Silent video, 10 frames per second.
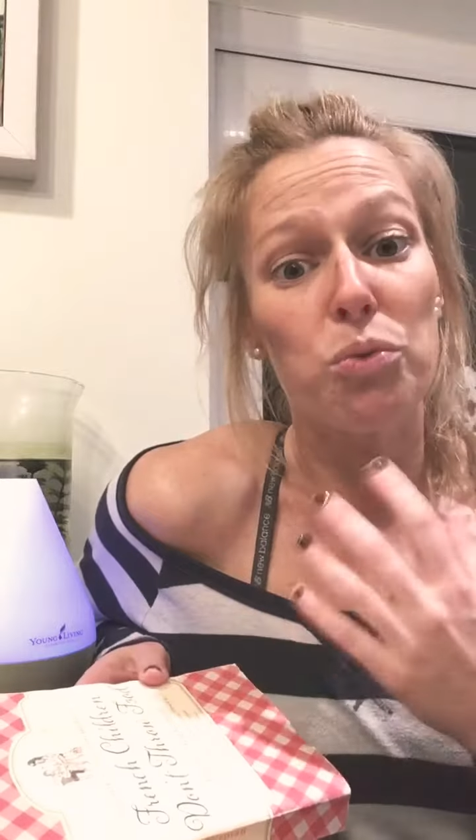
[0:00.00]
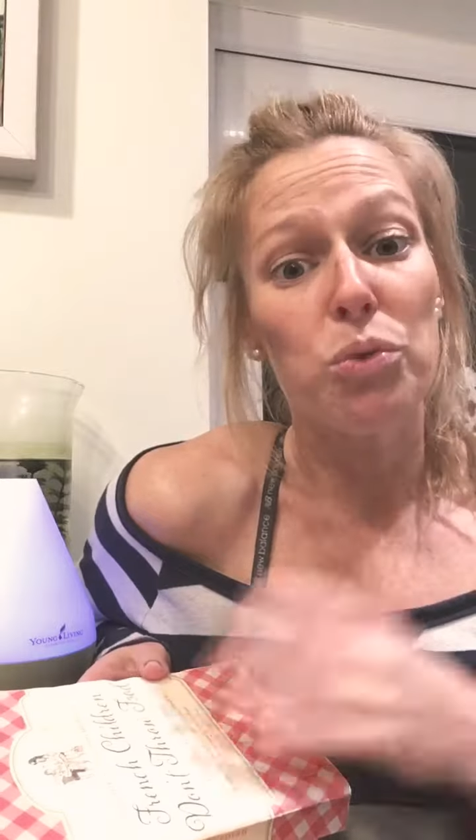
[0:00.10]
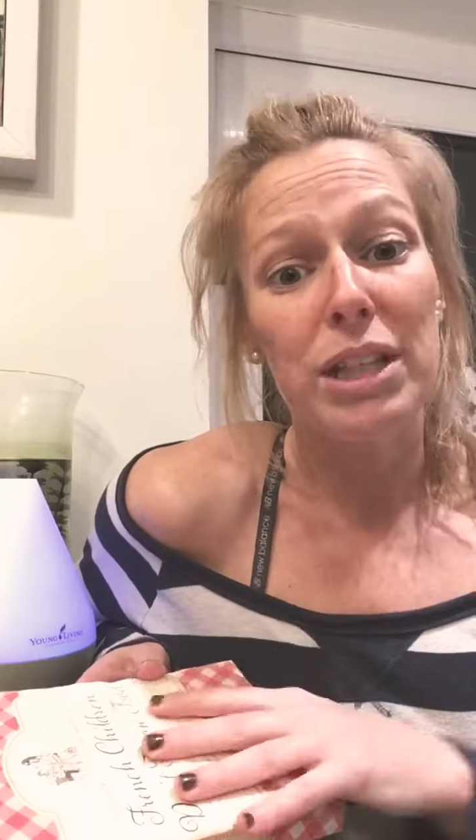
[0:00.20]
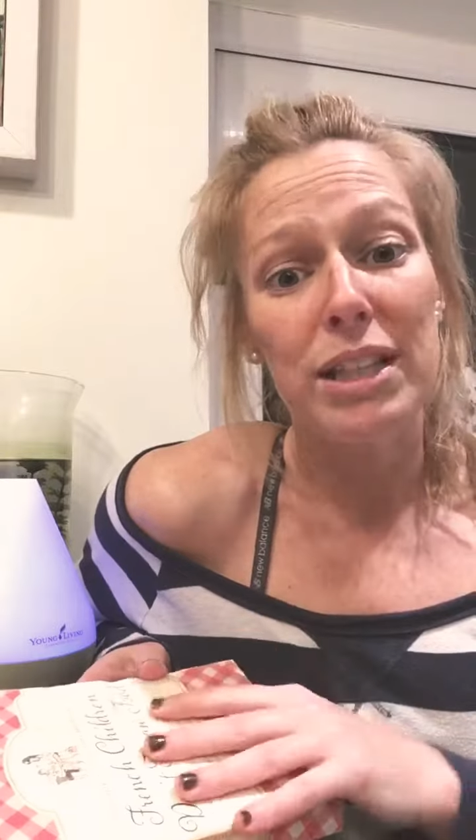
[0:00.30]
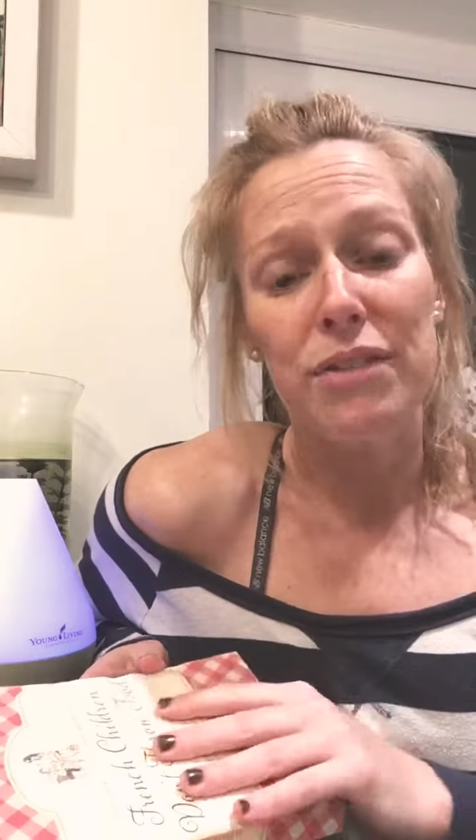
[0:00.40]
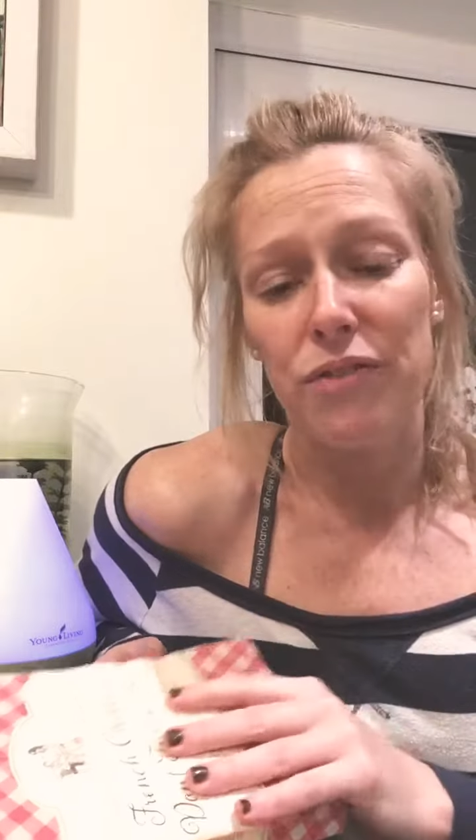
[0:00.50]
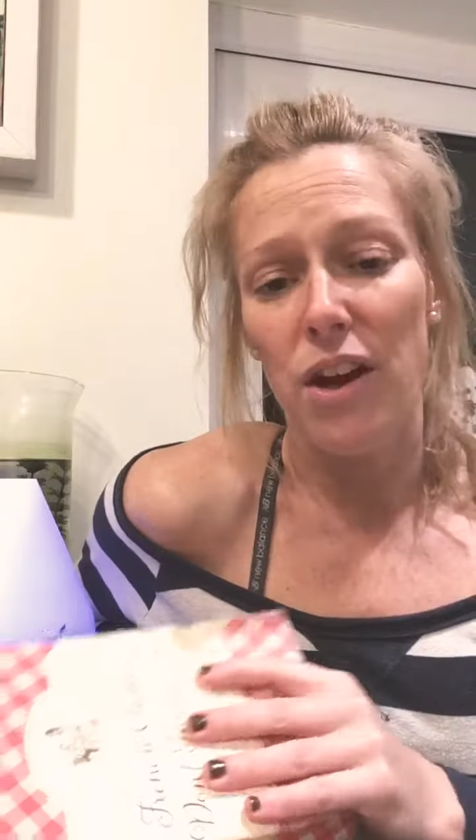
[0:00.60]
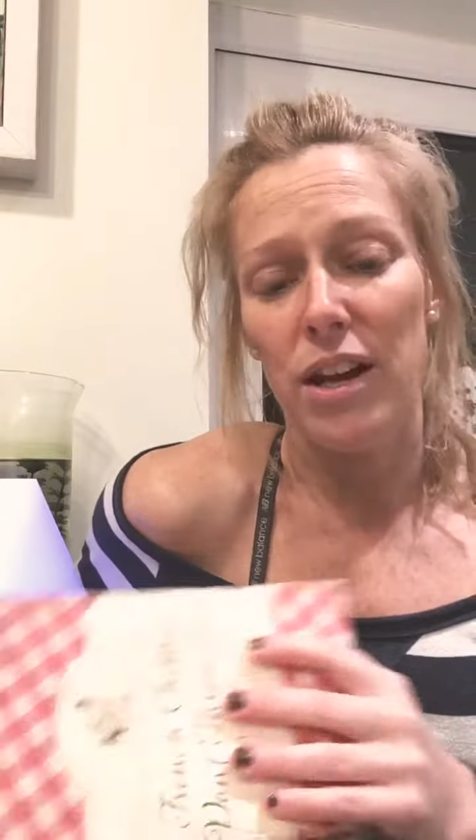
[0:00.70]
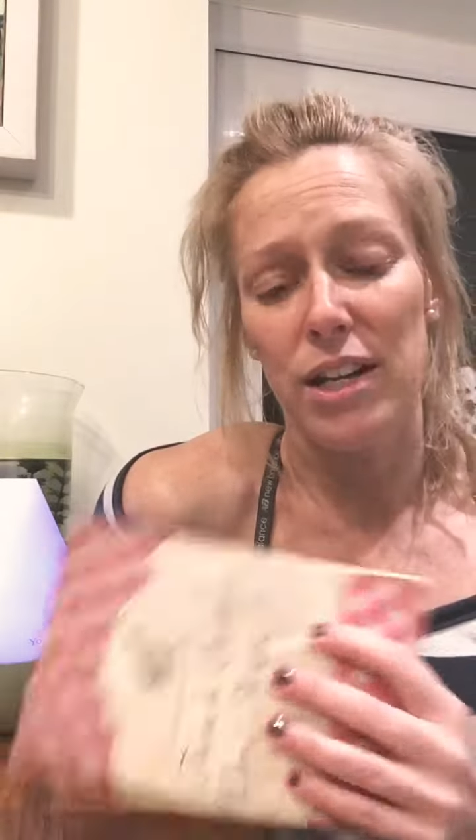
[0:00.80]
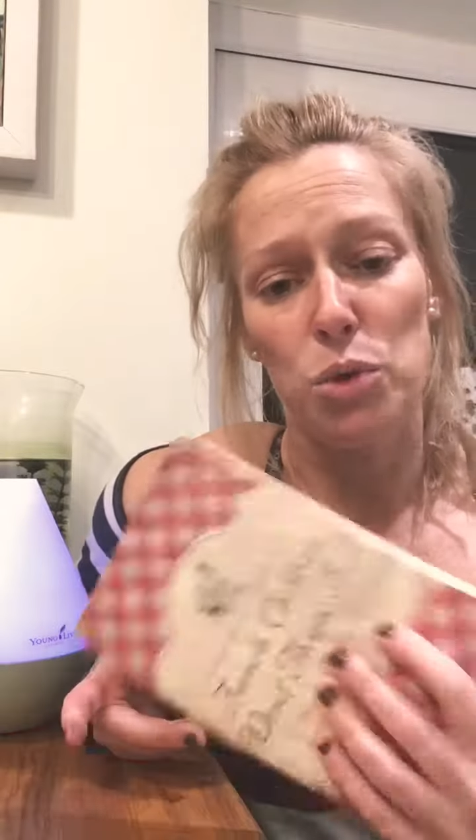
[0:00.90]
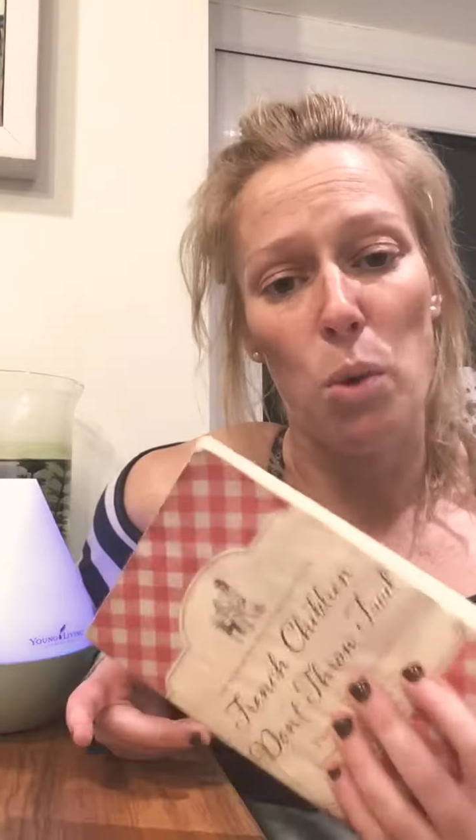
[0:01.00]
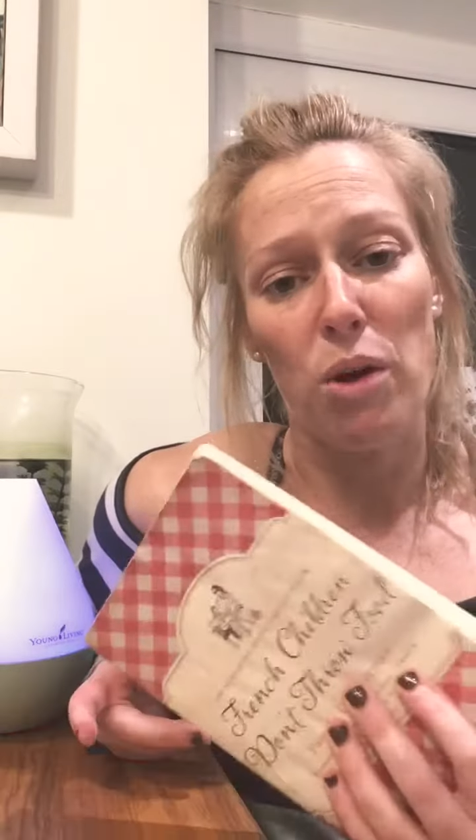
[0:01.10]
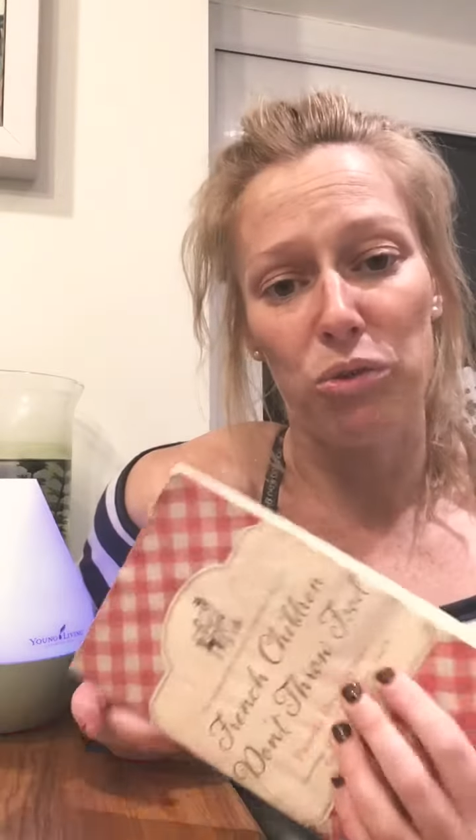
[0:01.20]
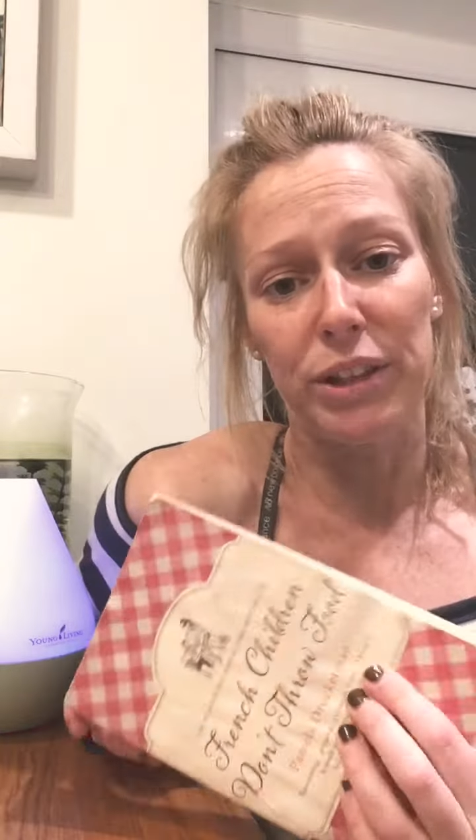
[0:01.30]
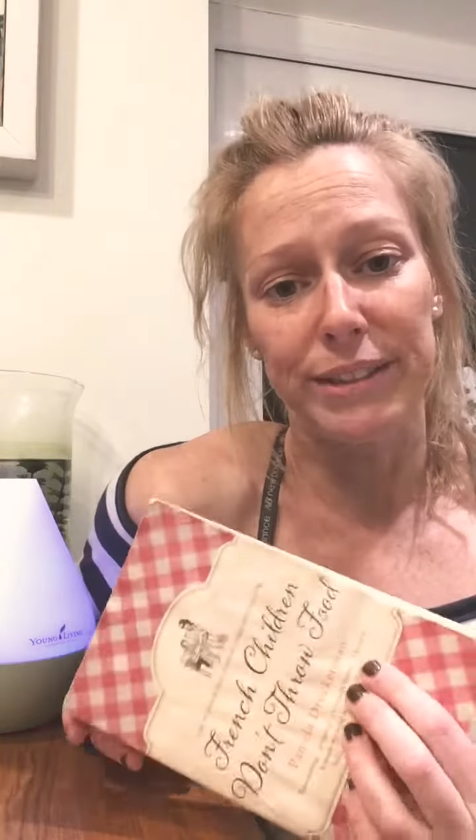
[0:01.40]
really fun. It's
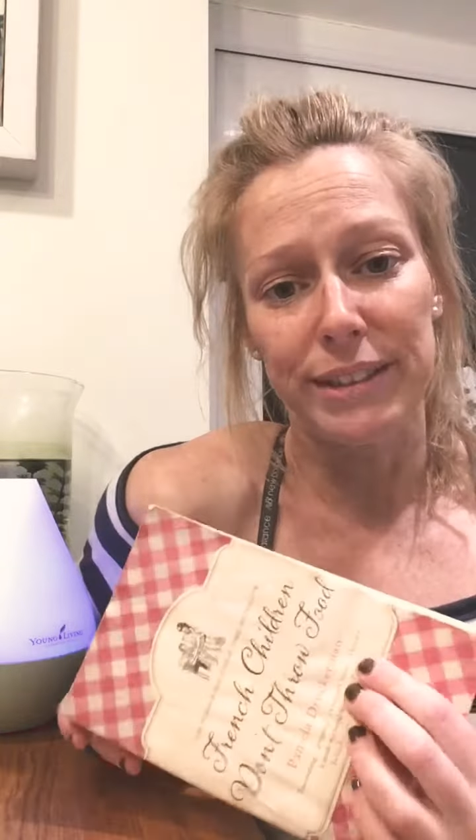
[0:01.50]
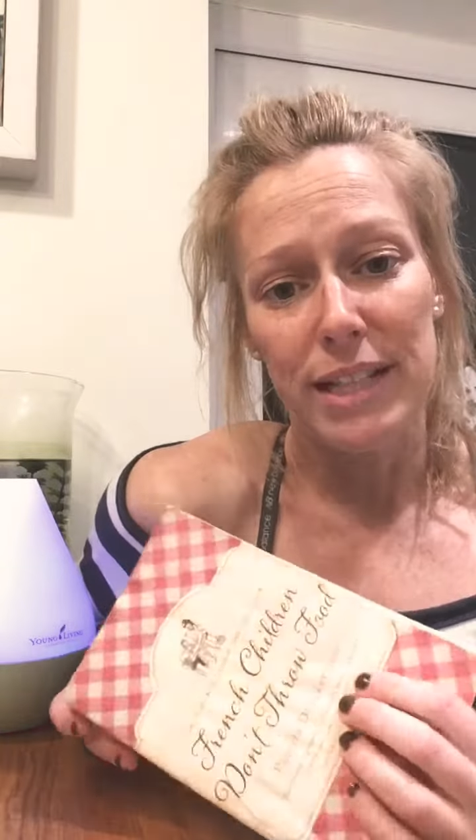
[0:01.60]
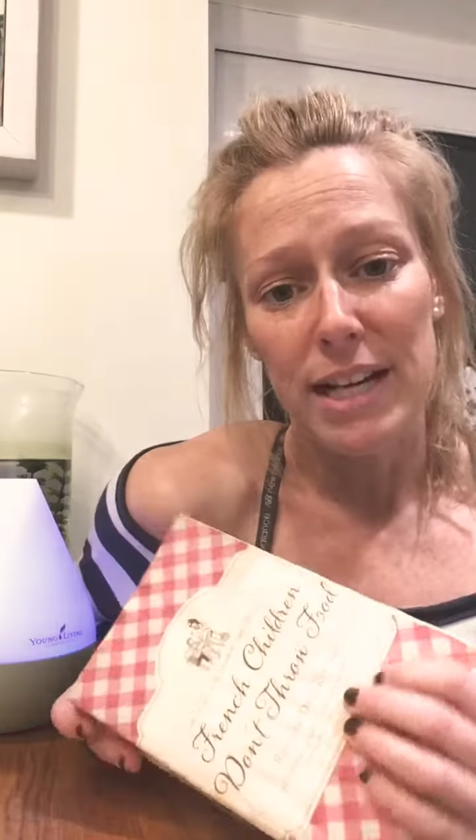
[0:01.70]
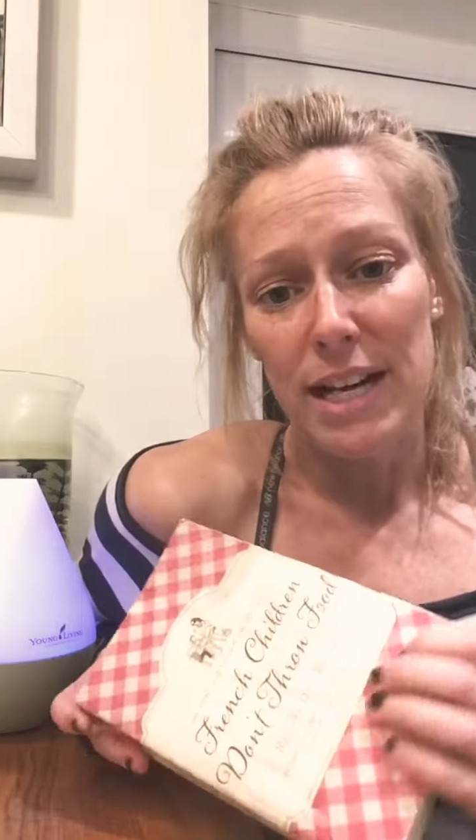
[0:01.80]
well written.